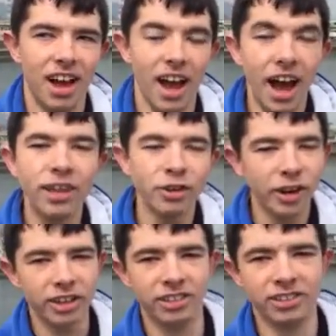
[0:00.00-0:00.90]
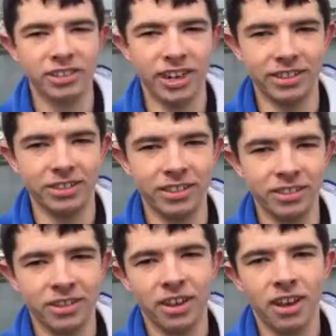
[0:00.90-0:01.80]
I greatly suggest
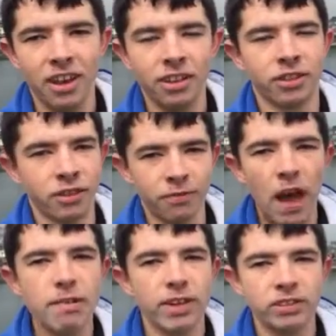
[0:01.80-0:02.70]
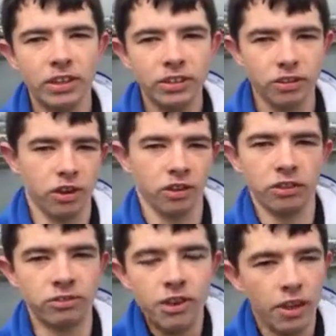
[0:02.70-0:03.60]
this. The 5 essays are
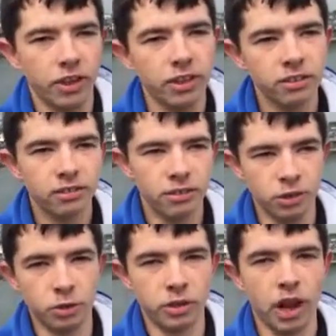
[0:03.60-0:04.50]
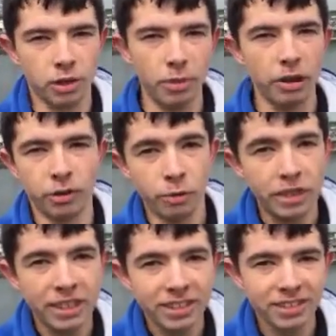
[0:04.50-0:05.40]
nothing. You can knock them out in a
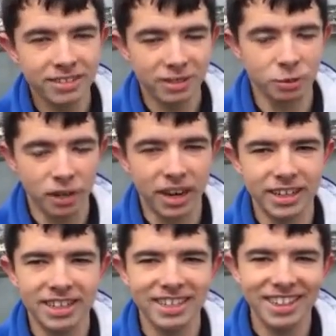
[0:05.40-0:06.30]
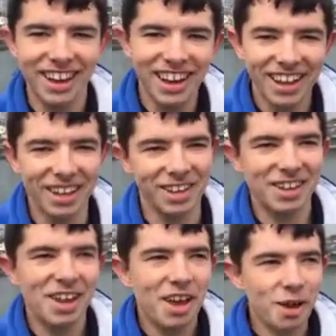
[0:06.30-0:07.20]
week. That's what I did.
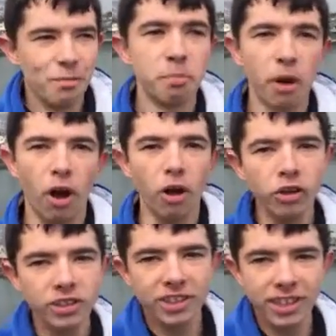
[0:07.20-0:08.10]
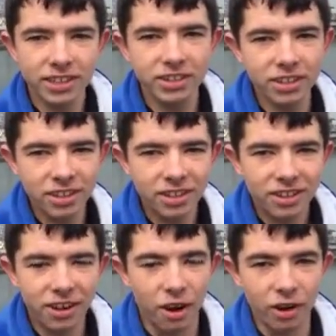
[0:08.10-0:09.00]
But all the kids here
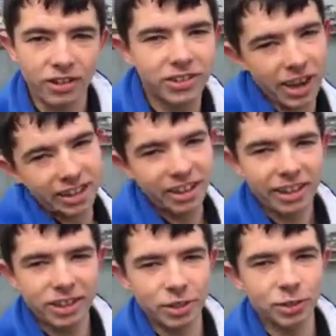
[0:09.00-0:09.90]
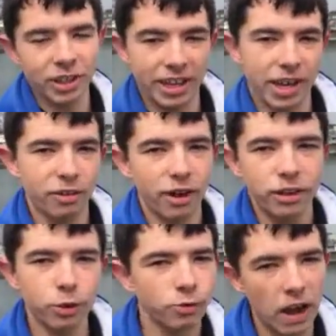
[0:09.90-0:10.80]
are exactly like you. They had to
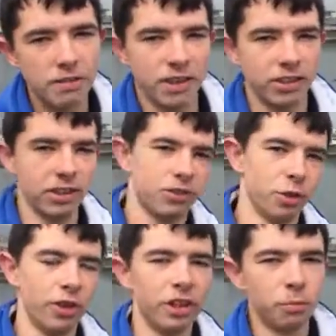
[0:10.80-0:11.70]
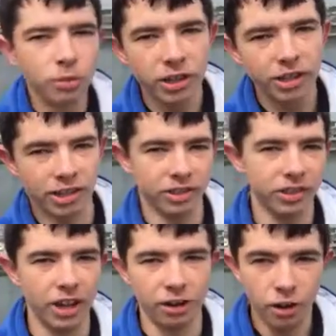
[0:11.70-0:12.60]
write those 5 essays, so they completely
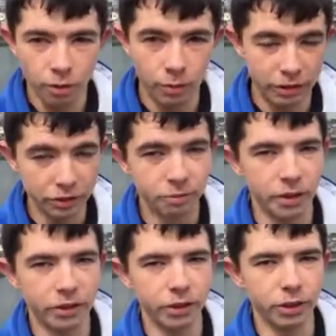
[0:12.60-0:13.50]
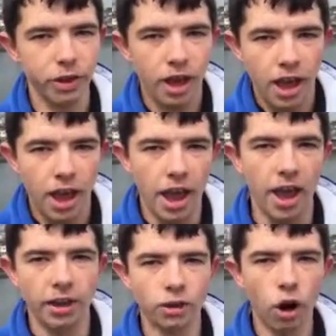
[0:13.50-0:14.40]
understand what you've been through.
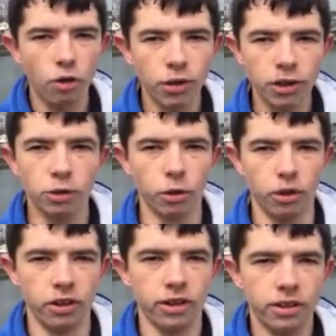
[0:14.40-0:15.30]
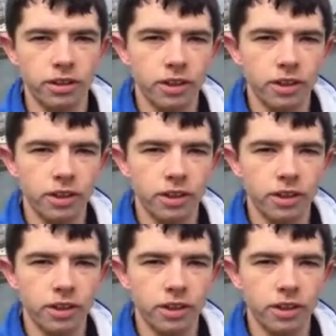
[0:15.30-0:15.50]
And they're all really cool.